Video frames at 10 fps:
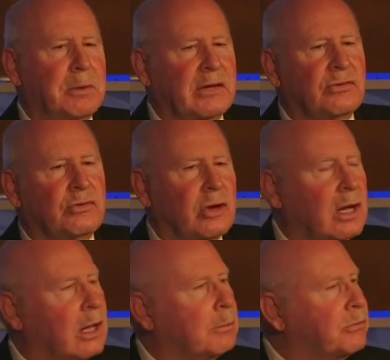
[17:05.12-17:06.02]
best
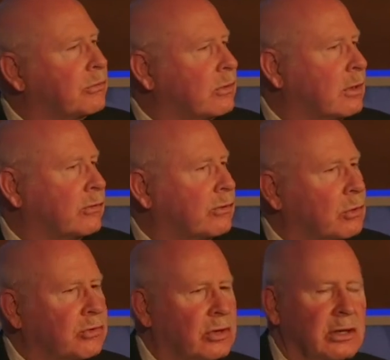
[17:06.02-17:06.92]
jobs
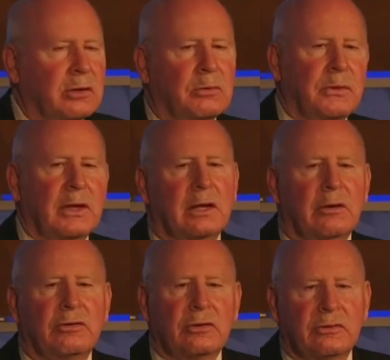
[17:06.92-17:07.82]
associated with the
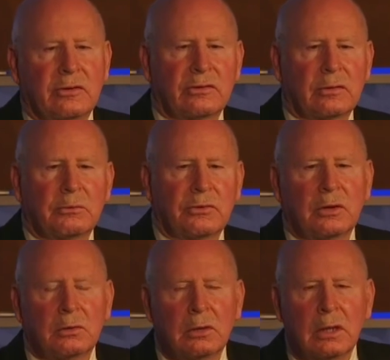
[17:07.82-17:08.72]
energy system.
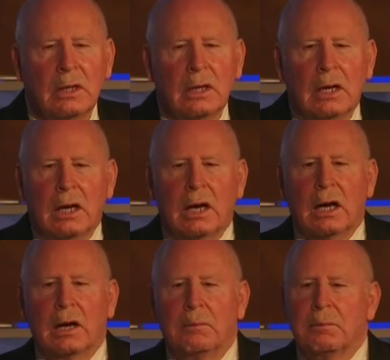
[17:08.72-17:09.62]
So
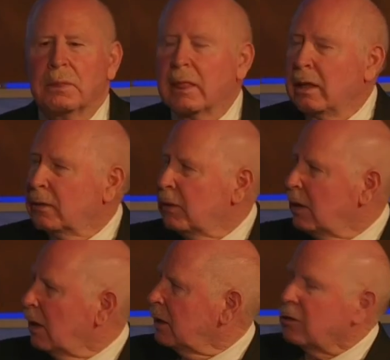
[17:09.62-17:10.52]
um,
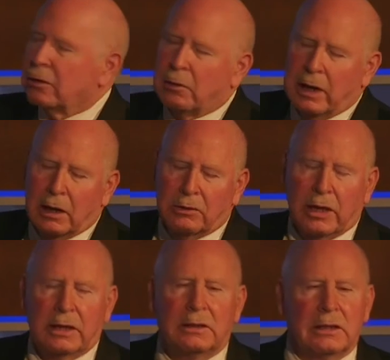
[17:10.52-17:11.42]
the underground
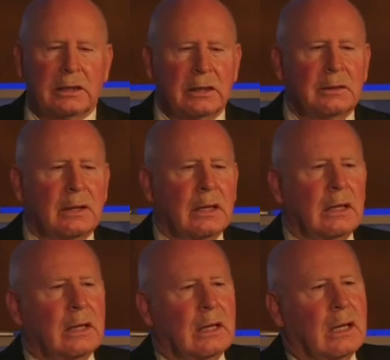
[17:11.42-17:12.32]
idea,
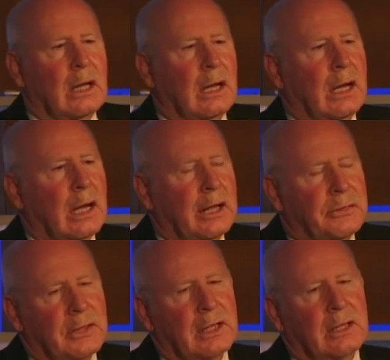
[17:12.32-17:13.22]
uh, I
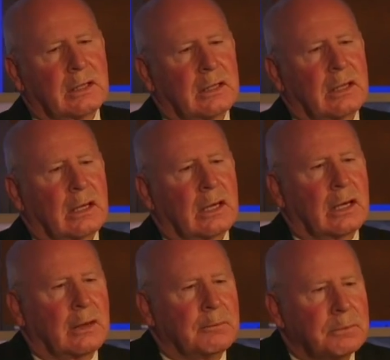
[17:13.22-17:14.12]
think,
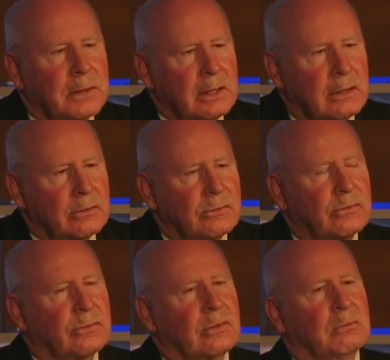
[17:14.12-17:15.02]
um,
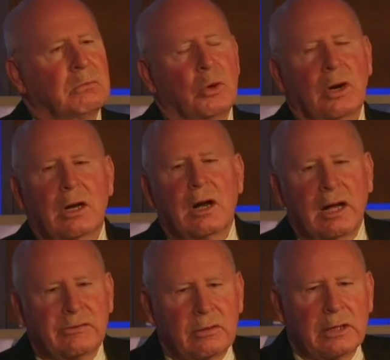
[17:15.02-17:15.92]
is more
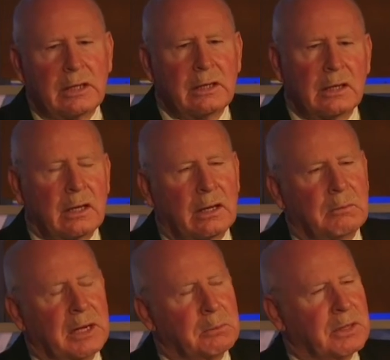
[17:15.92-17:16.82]
costly. Uh, it
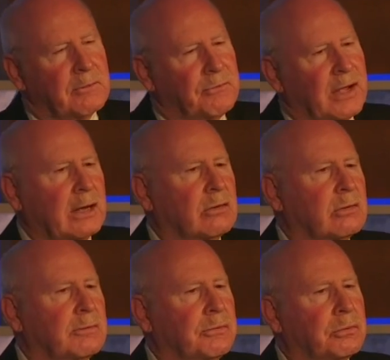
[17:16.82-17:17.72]
might be a
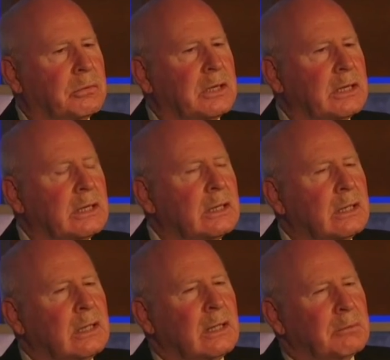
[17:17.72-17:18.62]
factor of three,
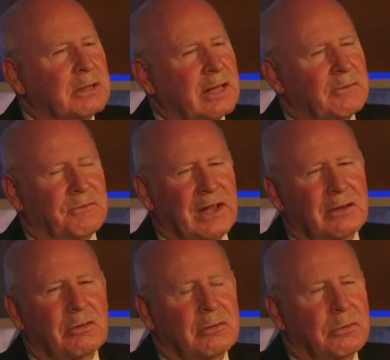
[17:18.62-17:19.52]
but that
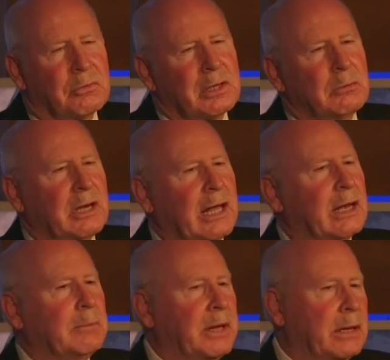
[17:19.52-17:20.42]
factor of three would
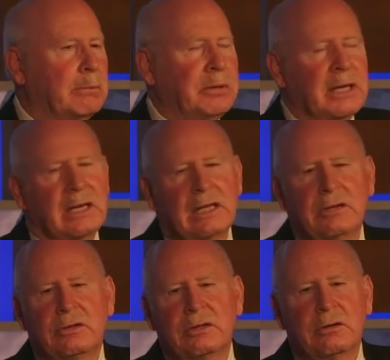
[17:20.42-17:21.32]
add about a penny
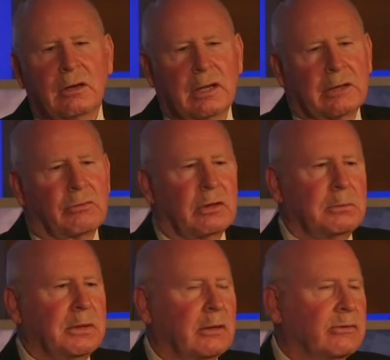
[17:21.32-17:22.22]
to your
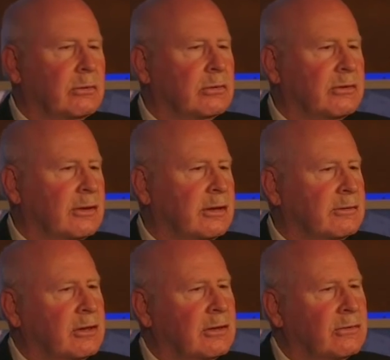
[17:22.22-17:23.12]
electric bill. So instead
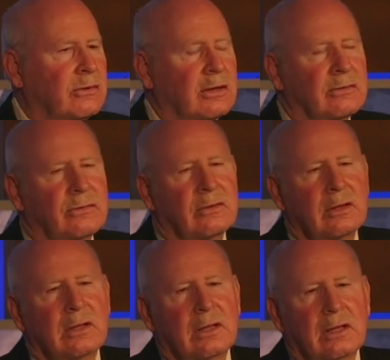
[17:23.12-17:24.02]
of 10 cents,
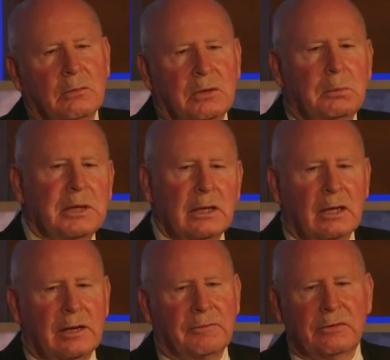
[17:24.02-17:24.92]
it would be
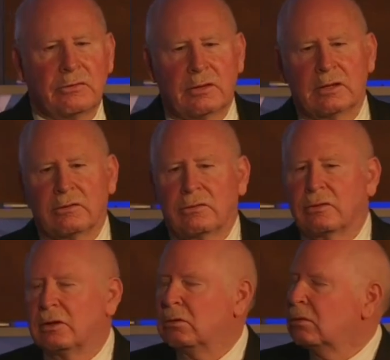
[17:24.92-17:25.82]
11 cents.
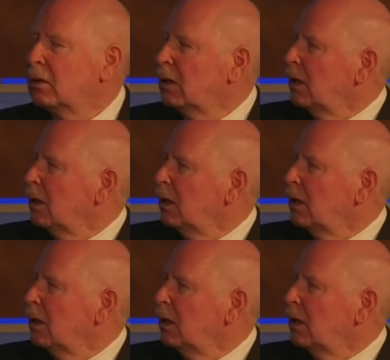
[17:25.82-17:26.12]
So